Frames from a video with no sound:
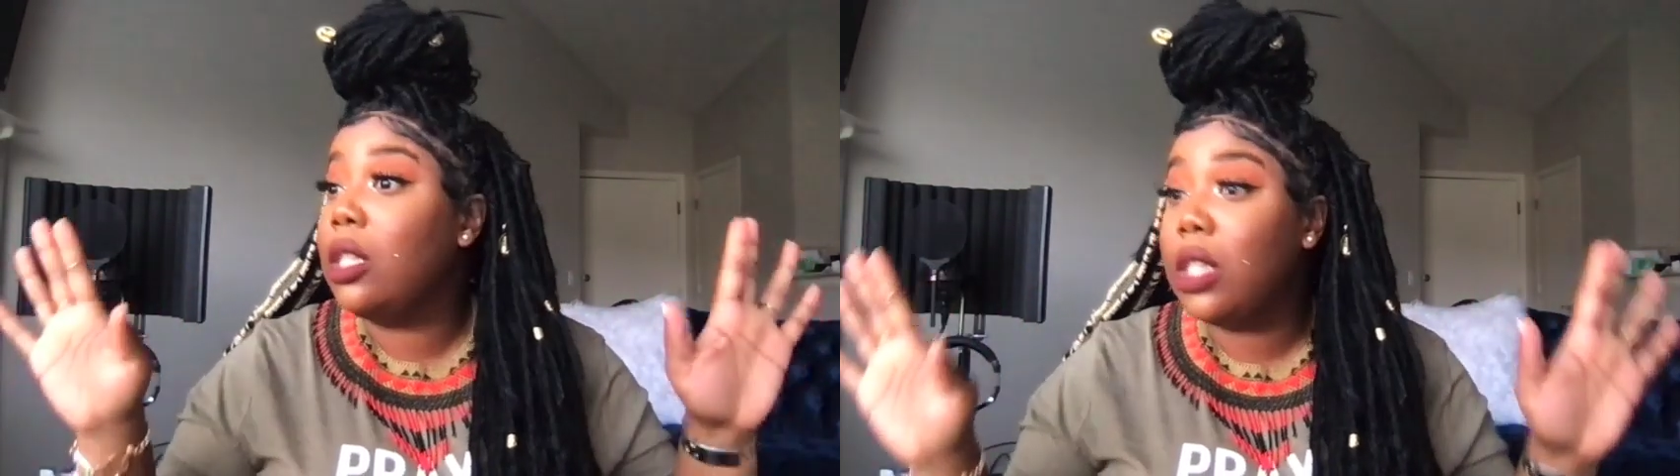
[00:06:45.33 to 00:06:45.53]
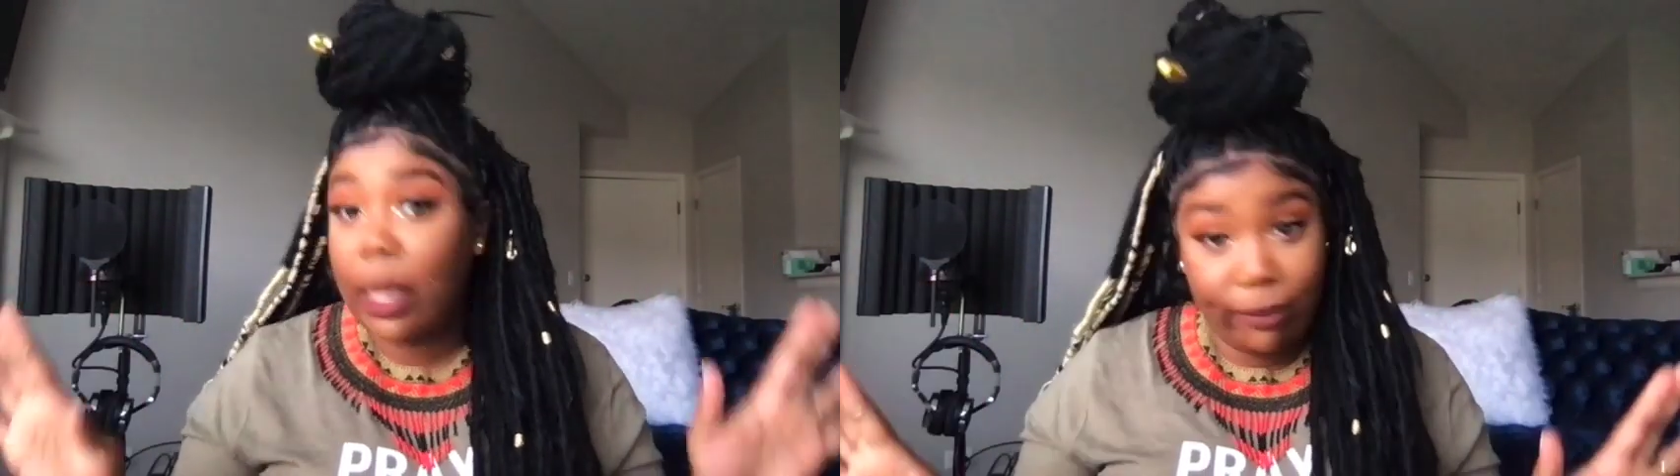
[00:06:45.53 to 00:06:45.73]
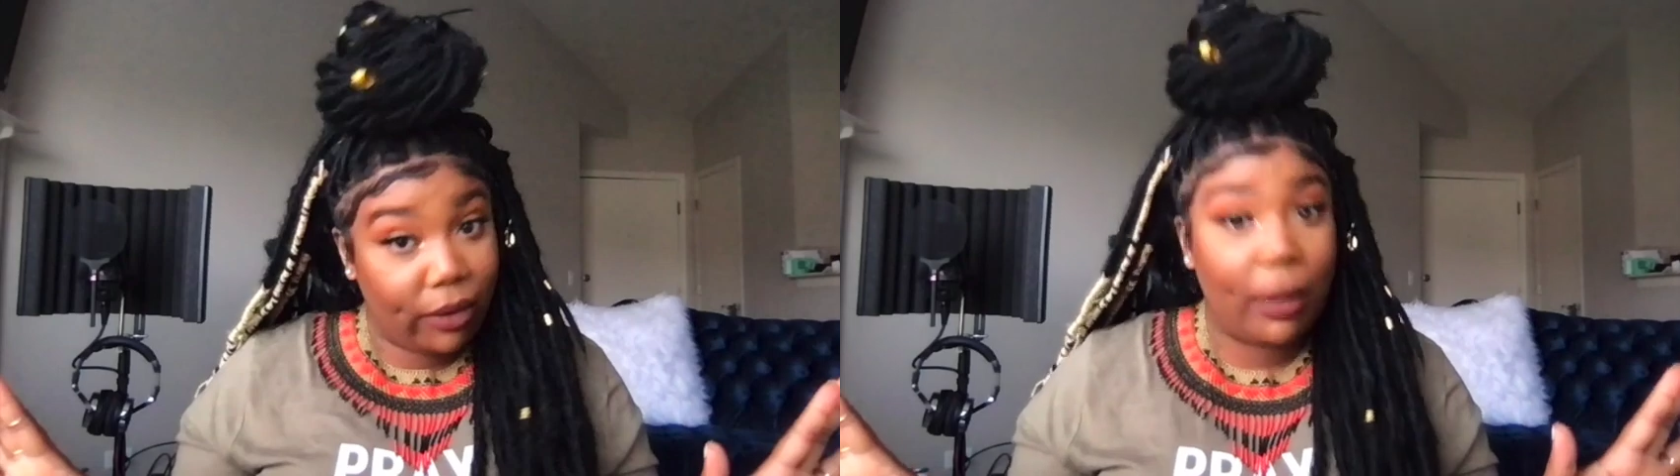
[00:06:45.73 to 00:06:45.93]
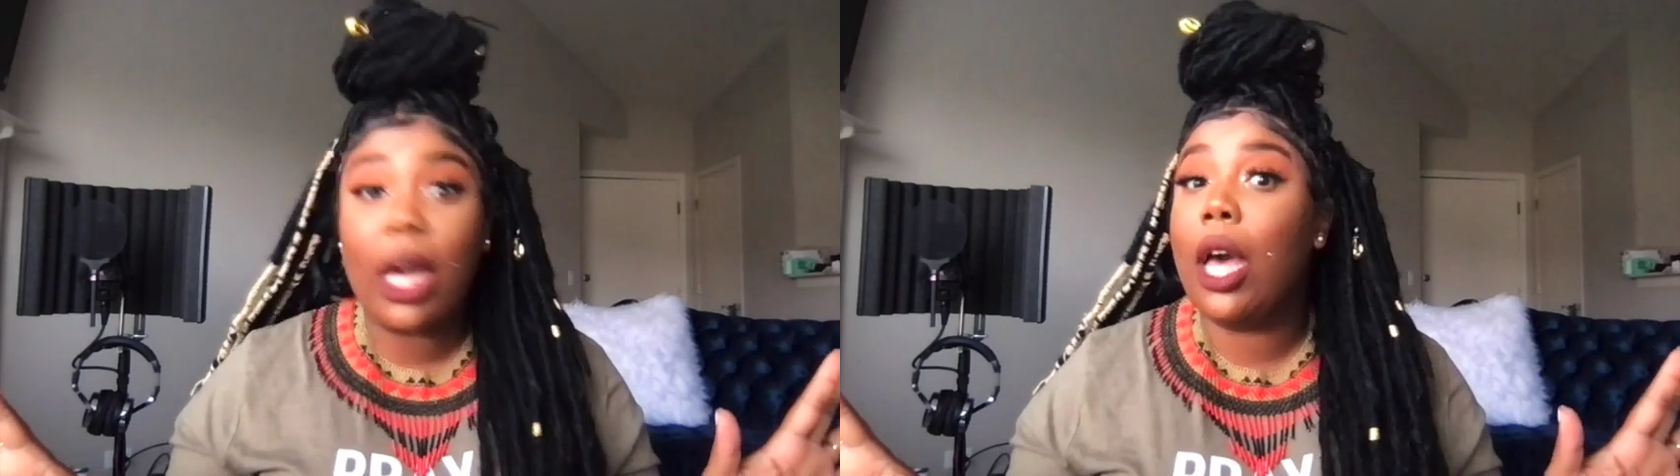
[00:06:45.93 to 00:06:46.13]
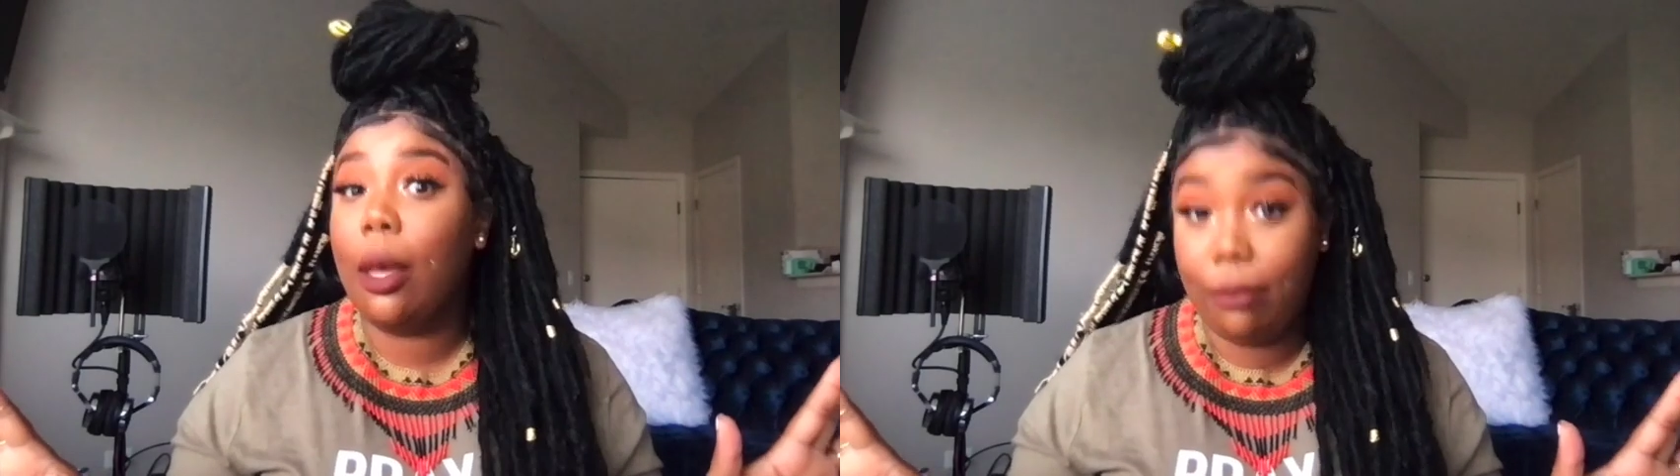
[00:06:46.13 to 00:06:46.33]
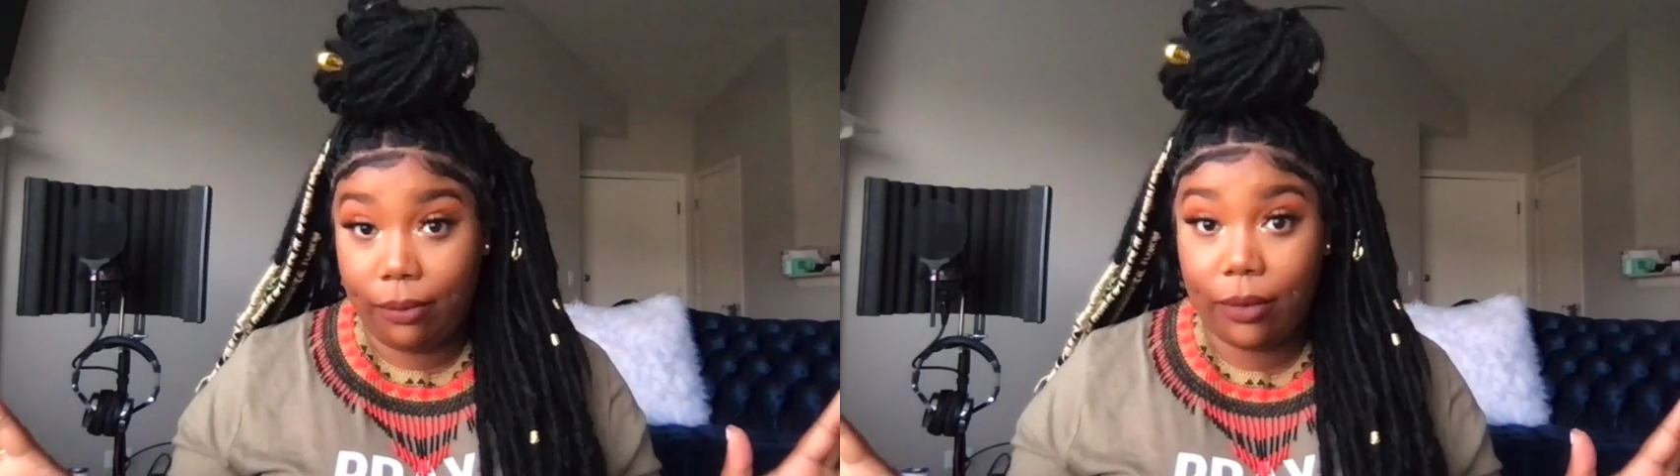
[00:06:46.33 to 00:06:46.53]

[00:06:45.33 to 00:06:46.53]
Sip from a cup,